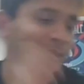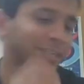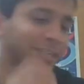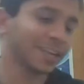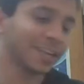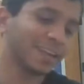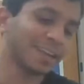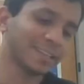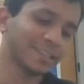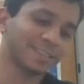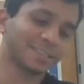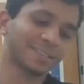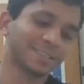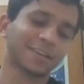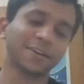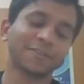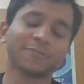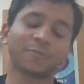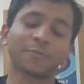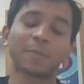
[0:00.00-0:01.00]
JEE and
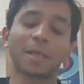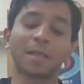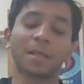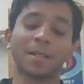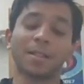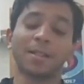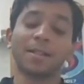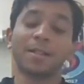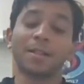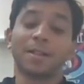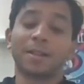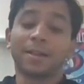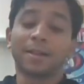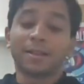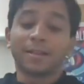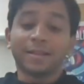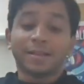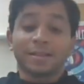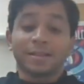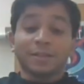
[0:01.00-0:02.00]
stuff.
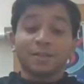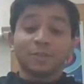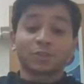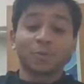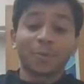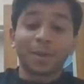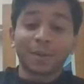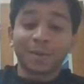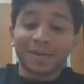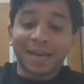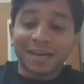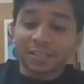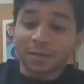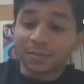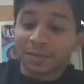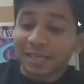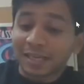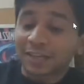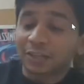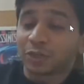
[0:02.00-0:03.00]
So maybe that's
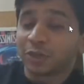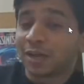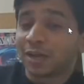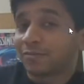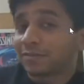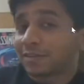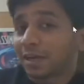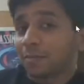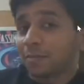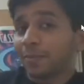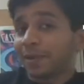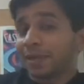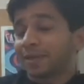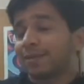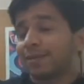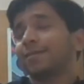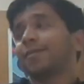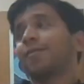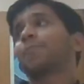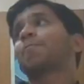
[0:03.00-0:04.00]
something I should have done
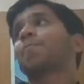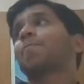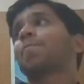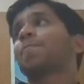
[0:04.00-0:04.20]
better.